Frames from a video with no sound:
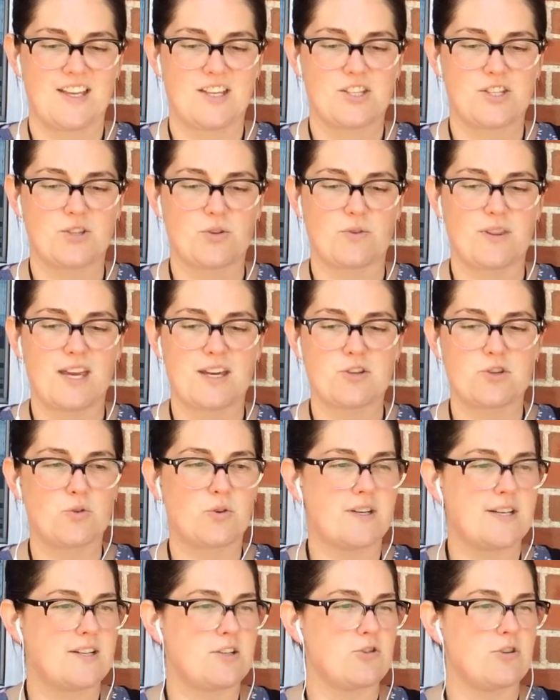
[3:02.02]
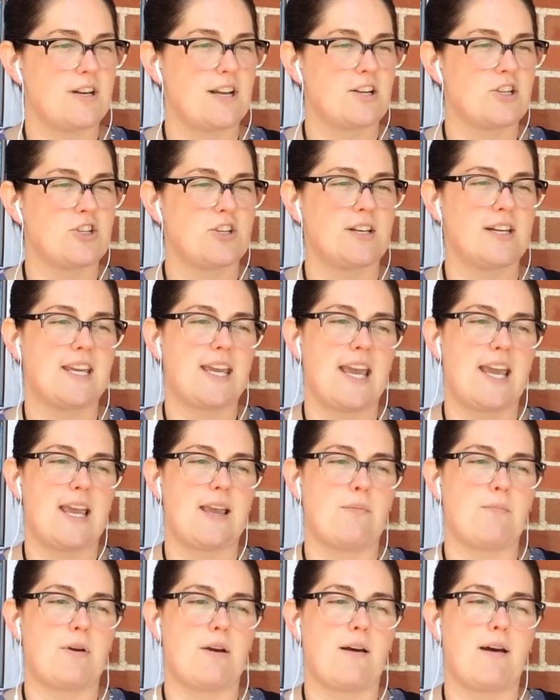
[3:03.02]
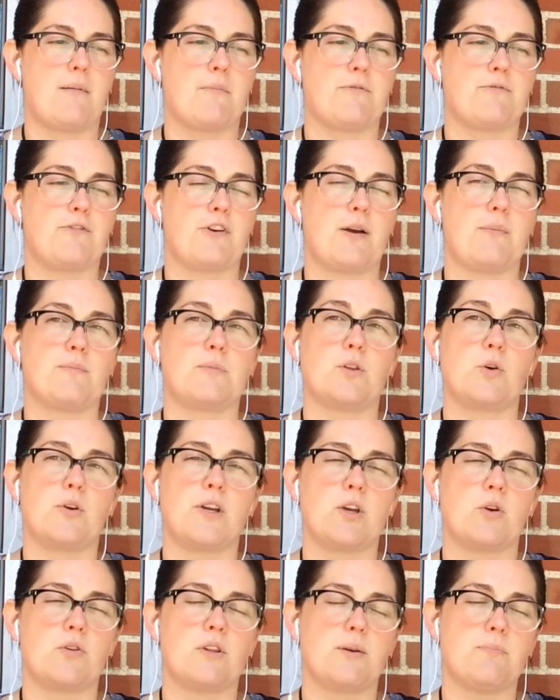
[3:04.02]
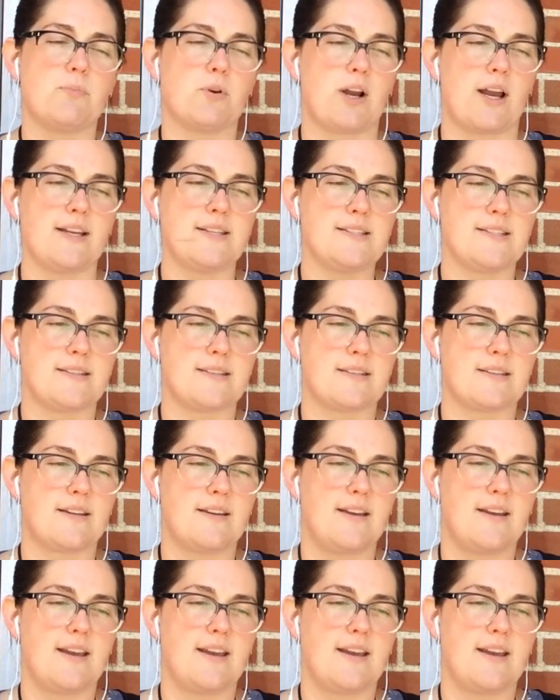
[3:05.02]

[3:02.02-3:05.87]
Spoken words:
So that short introduction came from Loyola Press,